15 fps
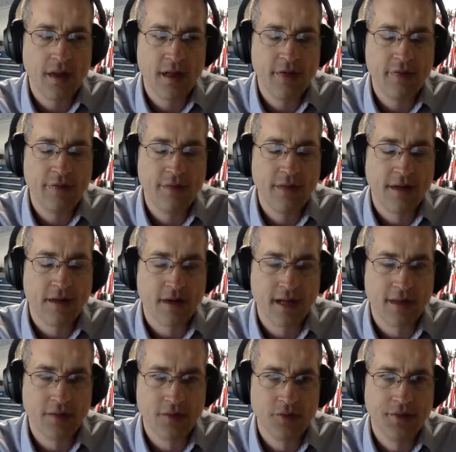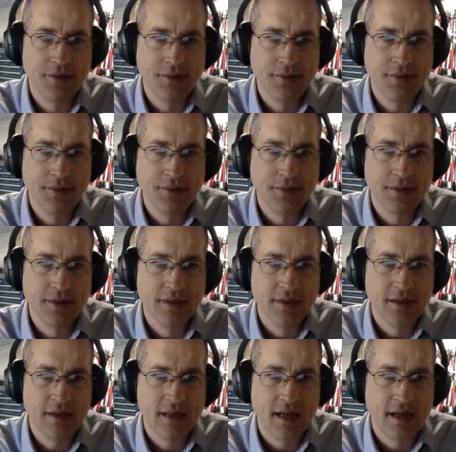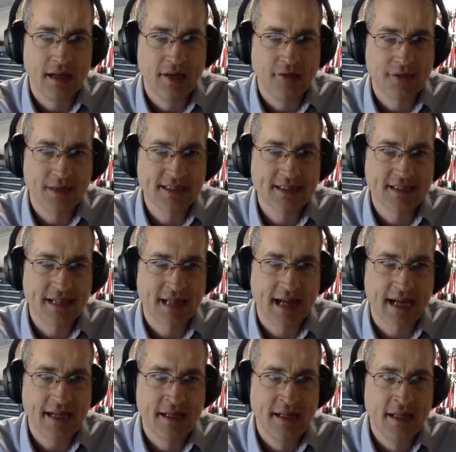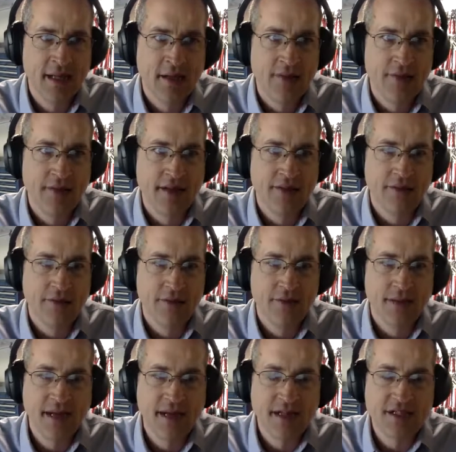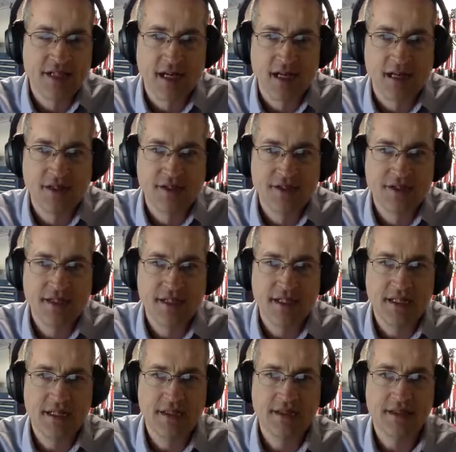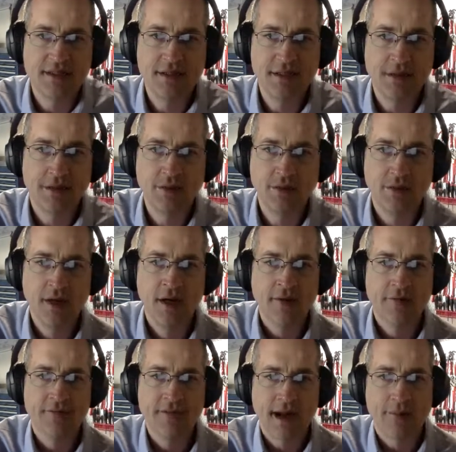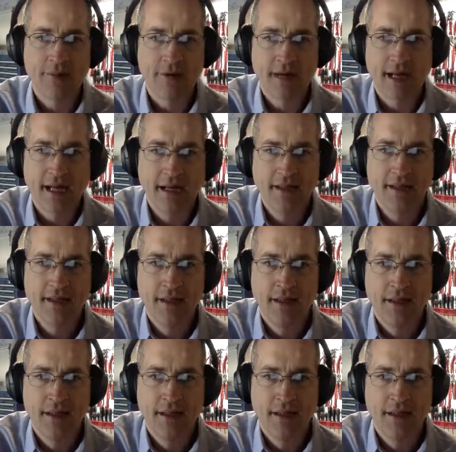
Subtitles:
if we are able to address that, then the remaining challenge is to fabricate